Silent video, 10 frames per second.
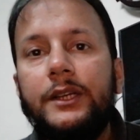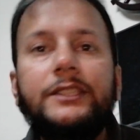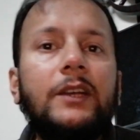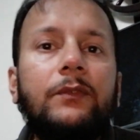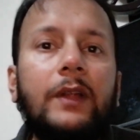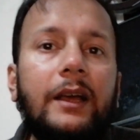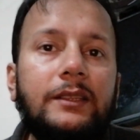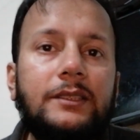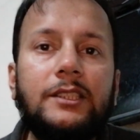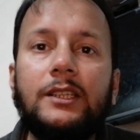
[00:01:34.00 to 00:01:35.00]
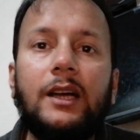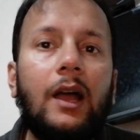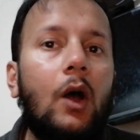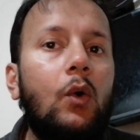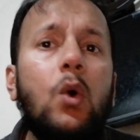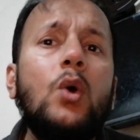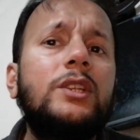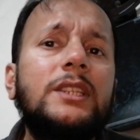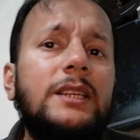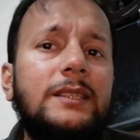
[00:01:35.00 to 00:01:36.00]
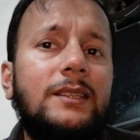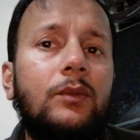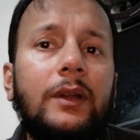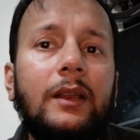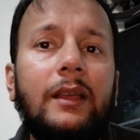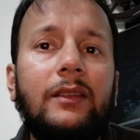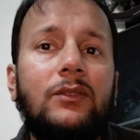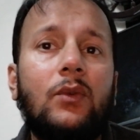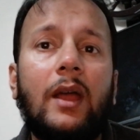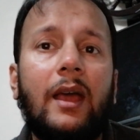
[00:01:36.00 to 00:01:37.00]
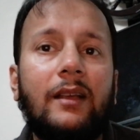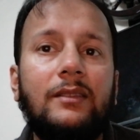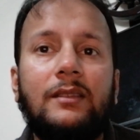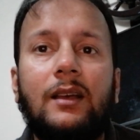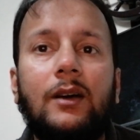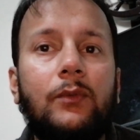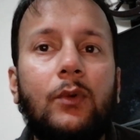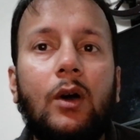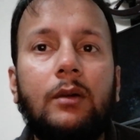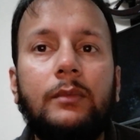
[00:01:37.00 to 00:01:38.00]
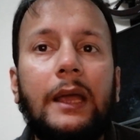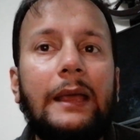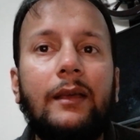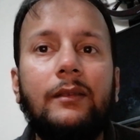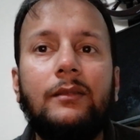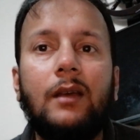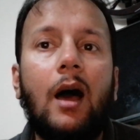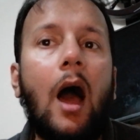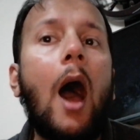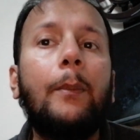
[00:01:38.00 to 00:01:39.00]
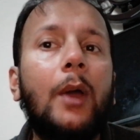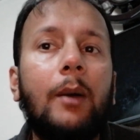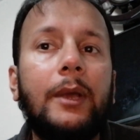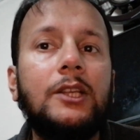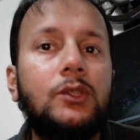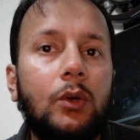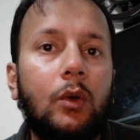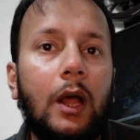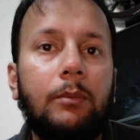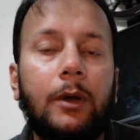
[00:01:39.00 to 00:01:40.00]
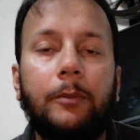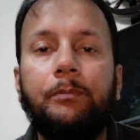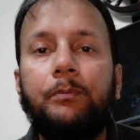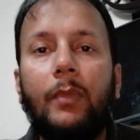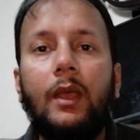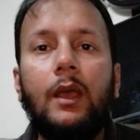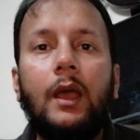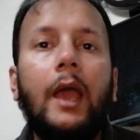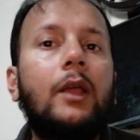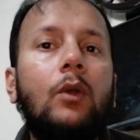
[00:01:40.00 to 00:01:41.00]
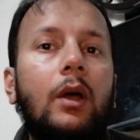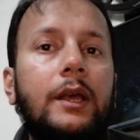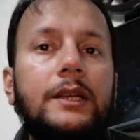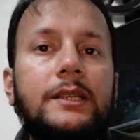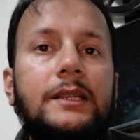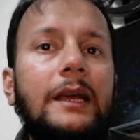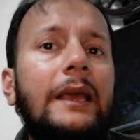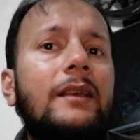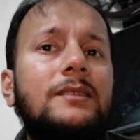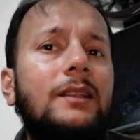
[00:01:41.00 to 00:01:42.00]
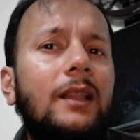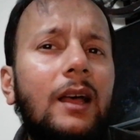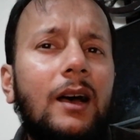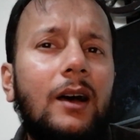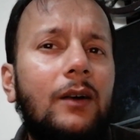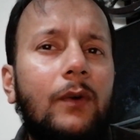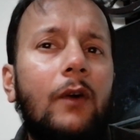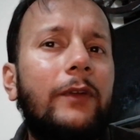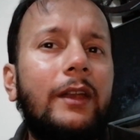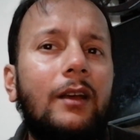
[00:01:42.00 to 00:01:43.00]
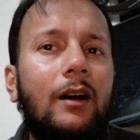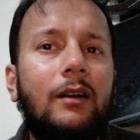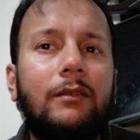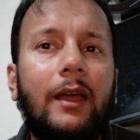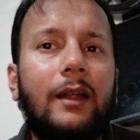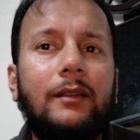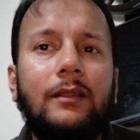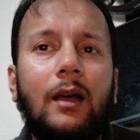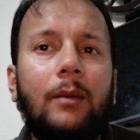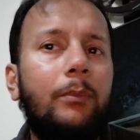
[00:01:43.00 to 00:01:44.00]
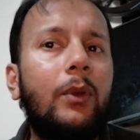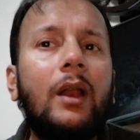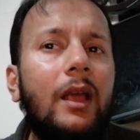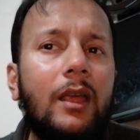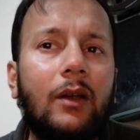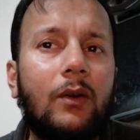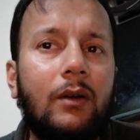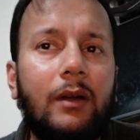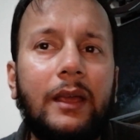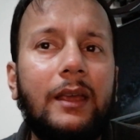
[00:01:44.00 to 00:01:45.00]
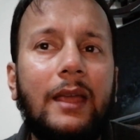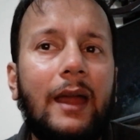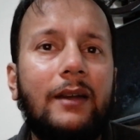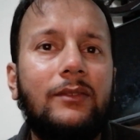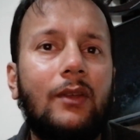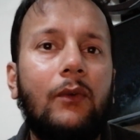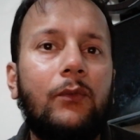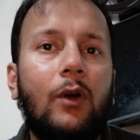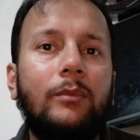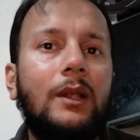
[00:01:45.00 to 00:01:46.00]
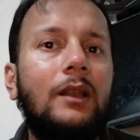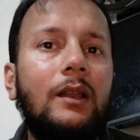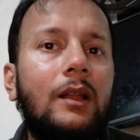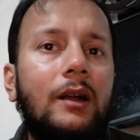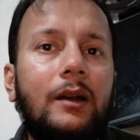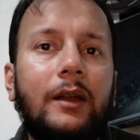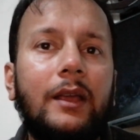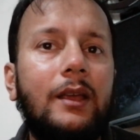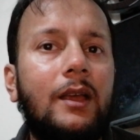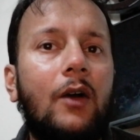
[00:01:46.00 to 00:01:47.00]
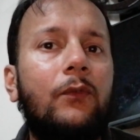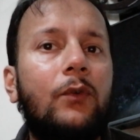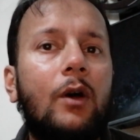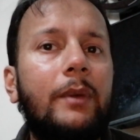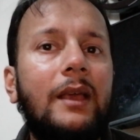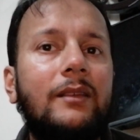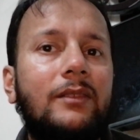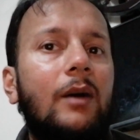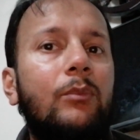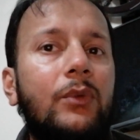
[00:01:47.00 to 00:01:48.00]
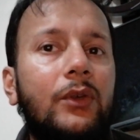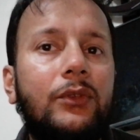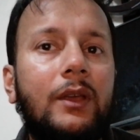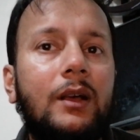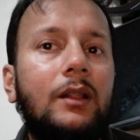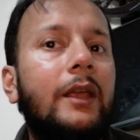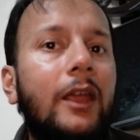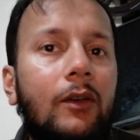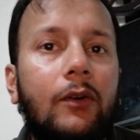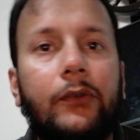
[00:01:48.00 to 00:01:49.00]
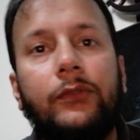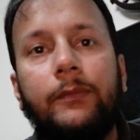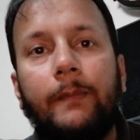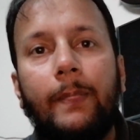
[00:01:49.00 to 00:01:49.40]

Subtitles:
Shiflett, who just released tracks from his upcoming solo album, acknowledged his love of guitar and the pleasure he gets from the learning from his musical heroes.